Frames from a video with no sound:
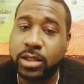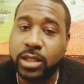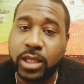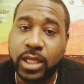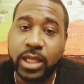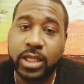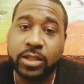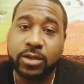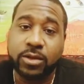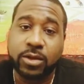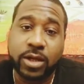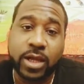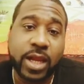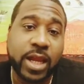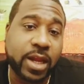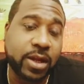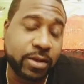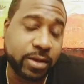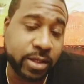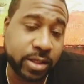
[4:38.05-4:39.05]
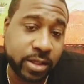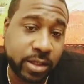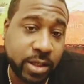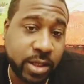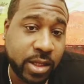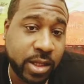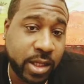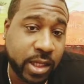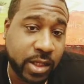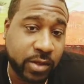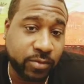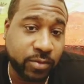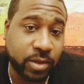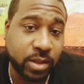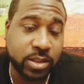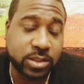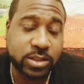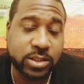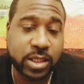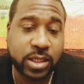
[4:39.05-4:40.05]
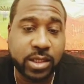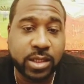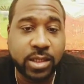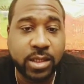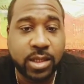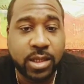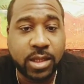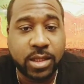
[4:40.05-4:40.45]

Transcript: in your area in real estate.